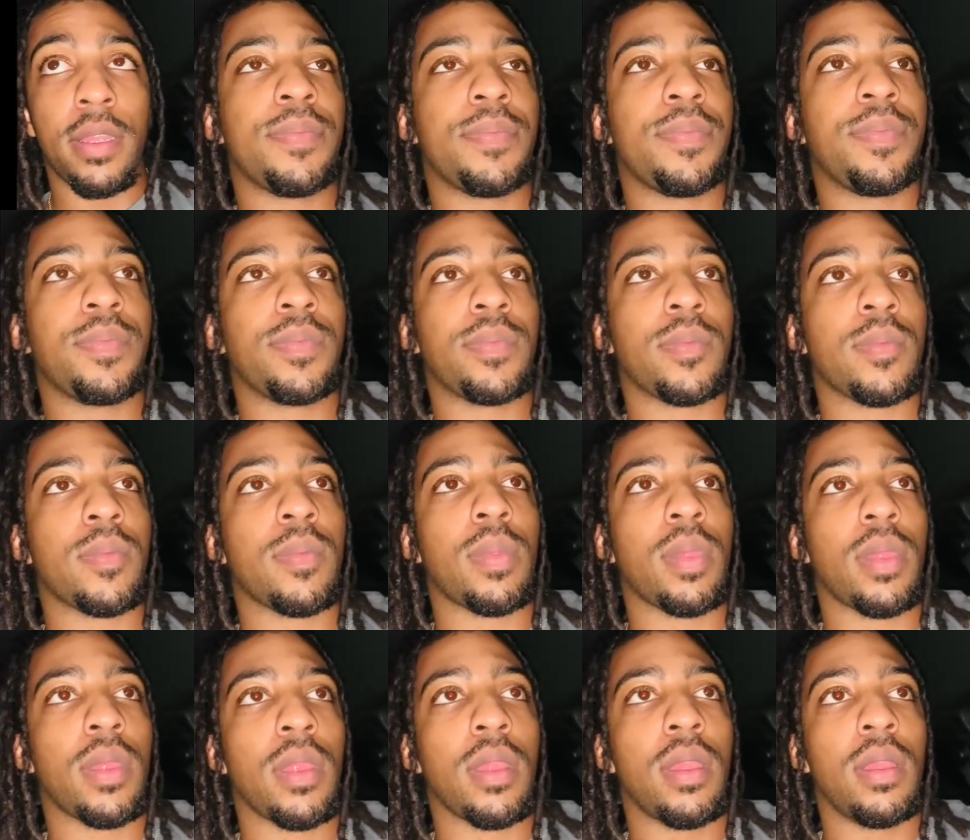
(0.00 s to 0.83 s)

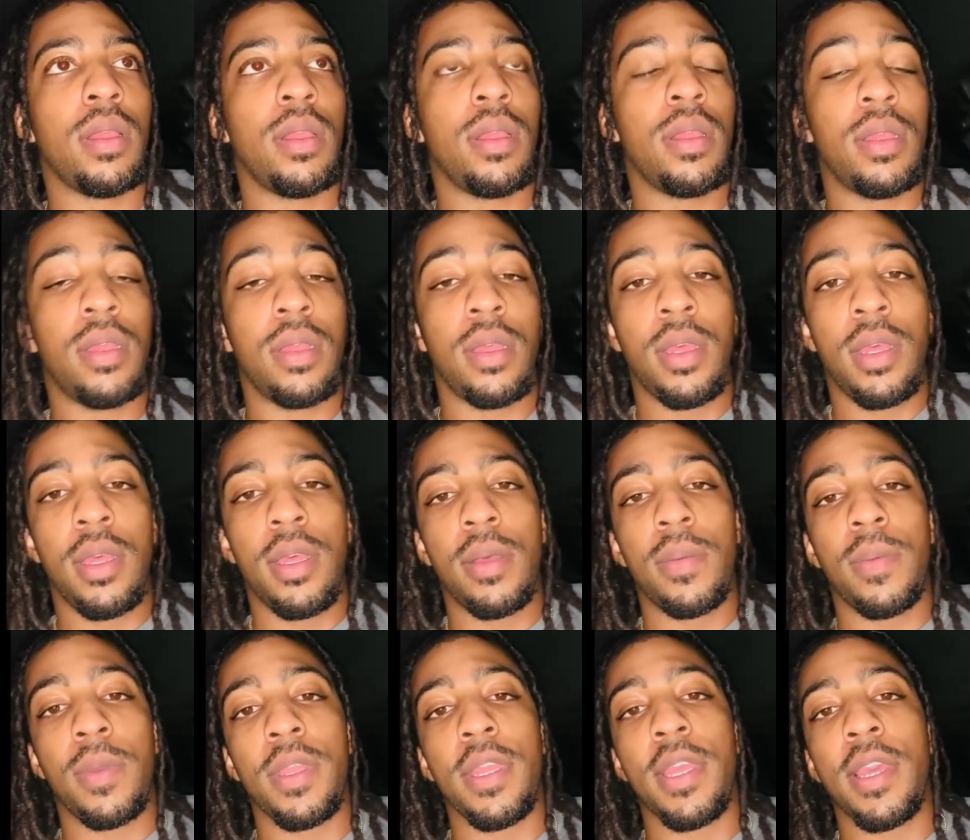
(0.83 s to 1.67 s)

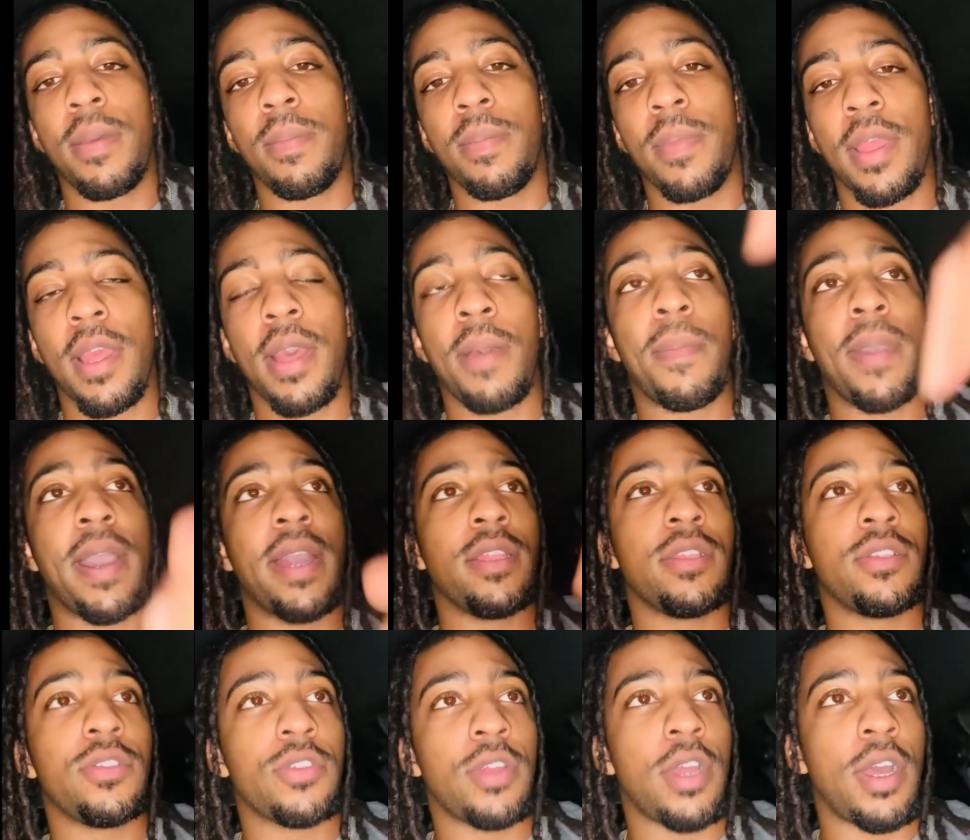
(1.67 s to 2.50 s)
But yeah, man, I'm about to
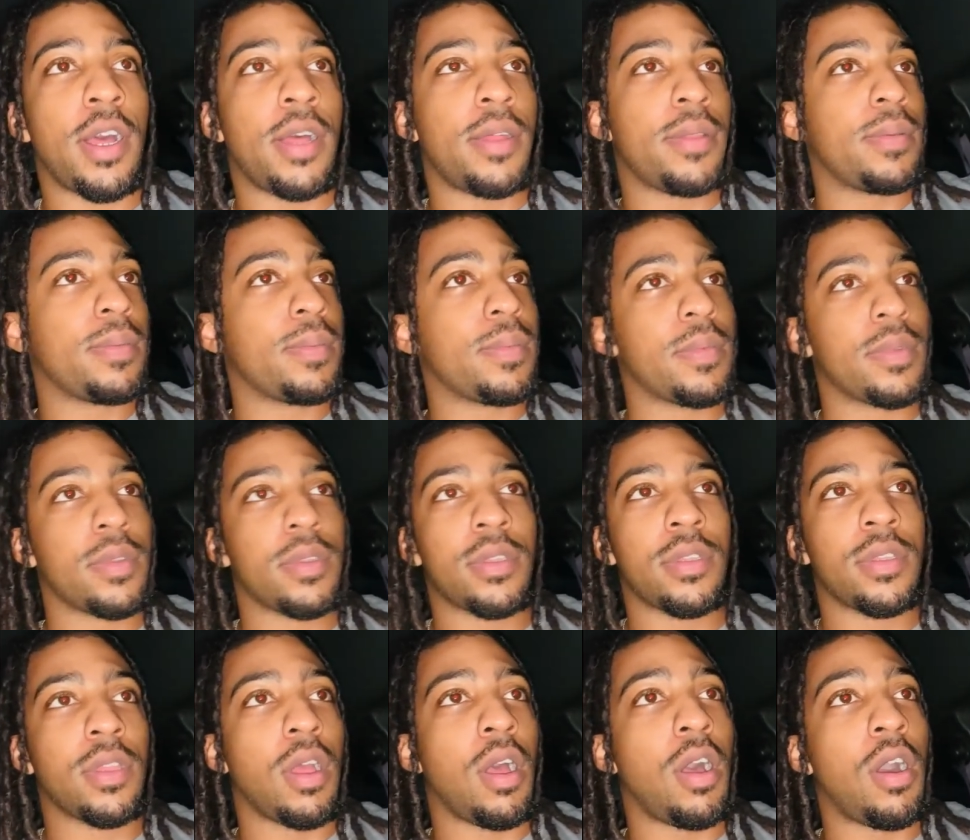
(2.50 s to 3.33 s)
drop
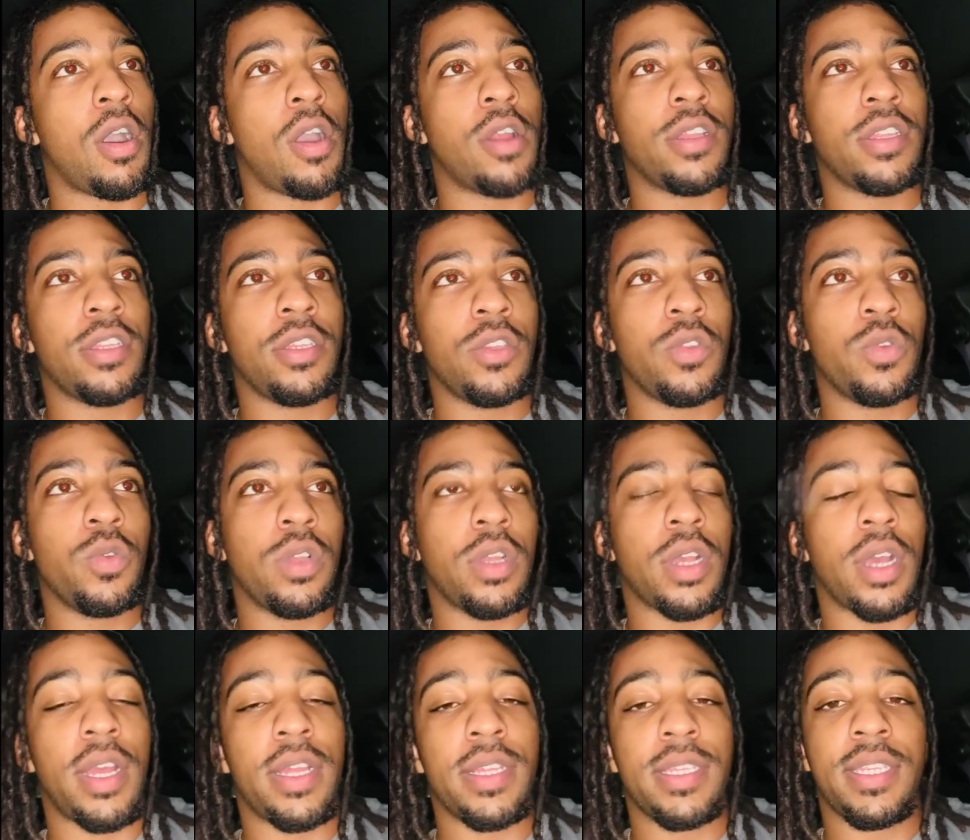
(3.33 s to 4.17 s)
all this new
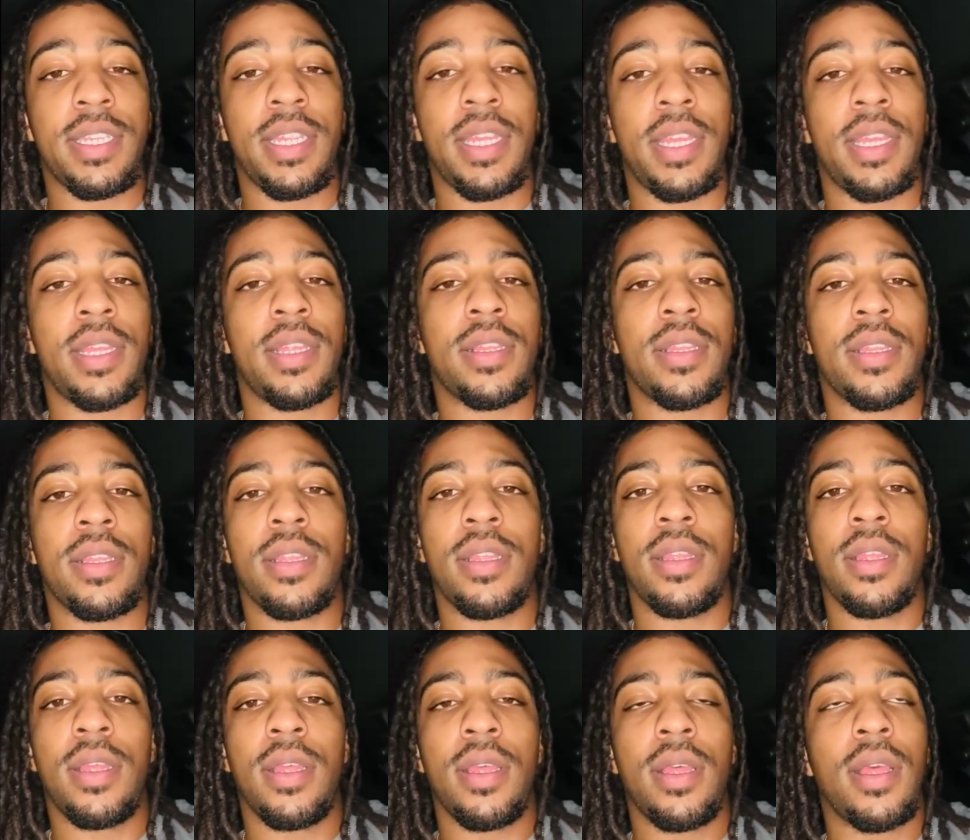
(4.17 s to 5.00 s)
content.
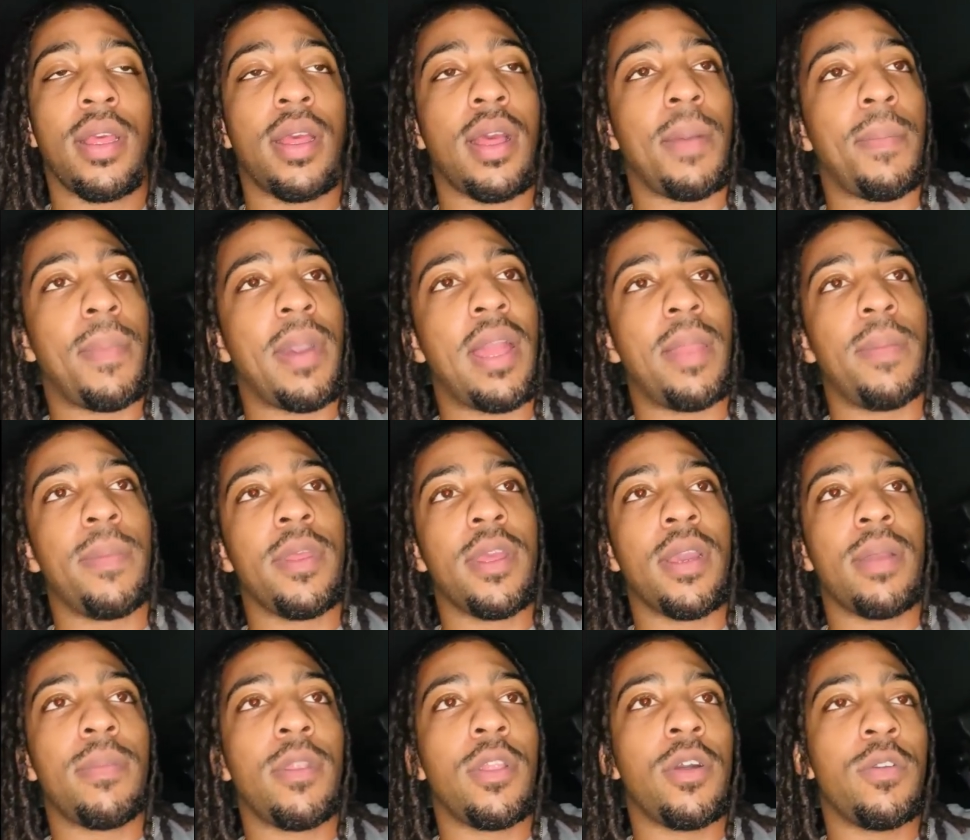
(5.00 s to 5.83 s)
I'm about to be
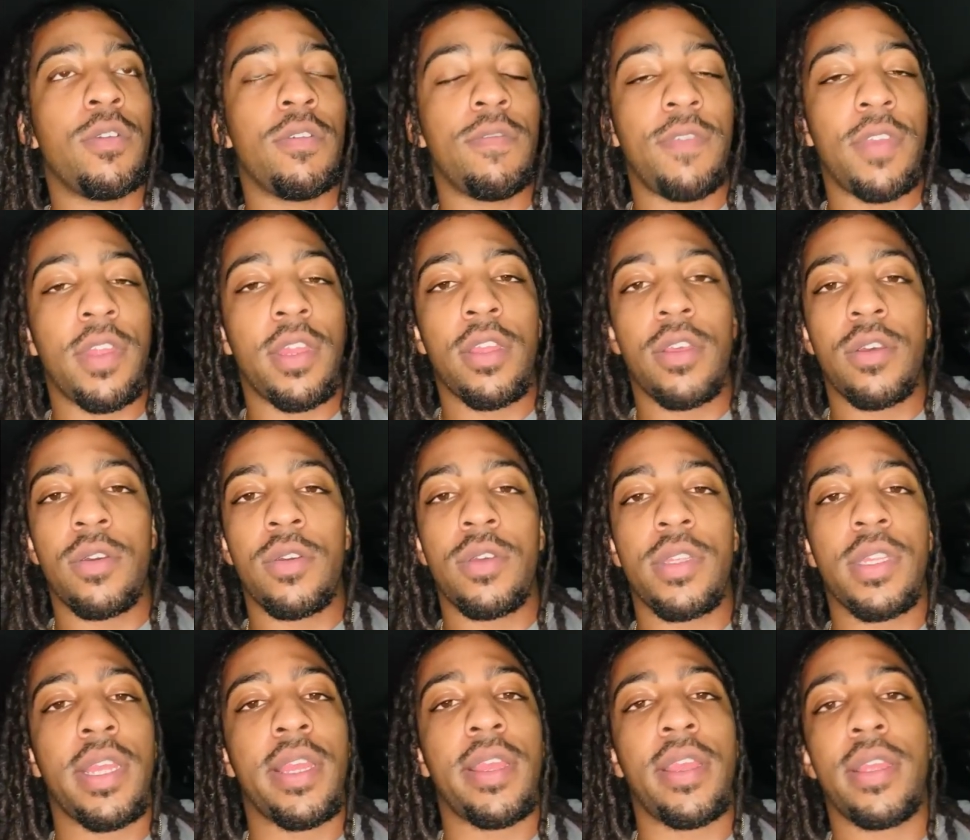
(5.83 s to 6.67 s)
uploading videos
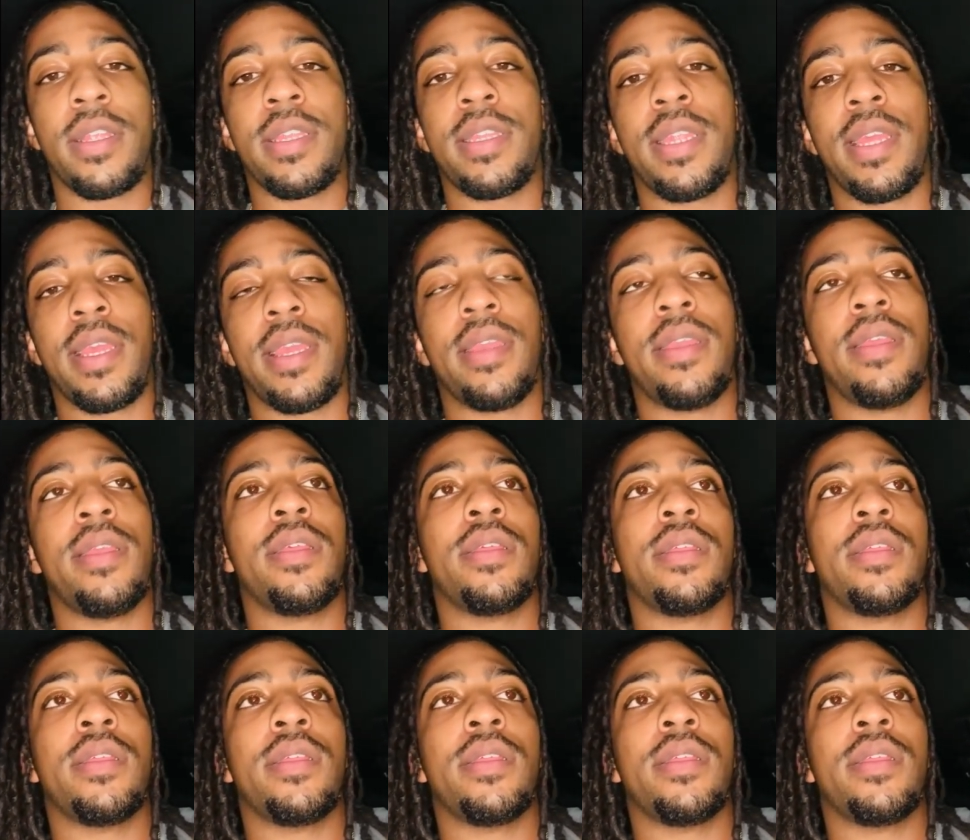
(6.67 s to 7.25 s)
every day.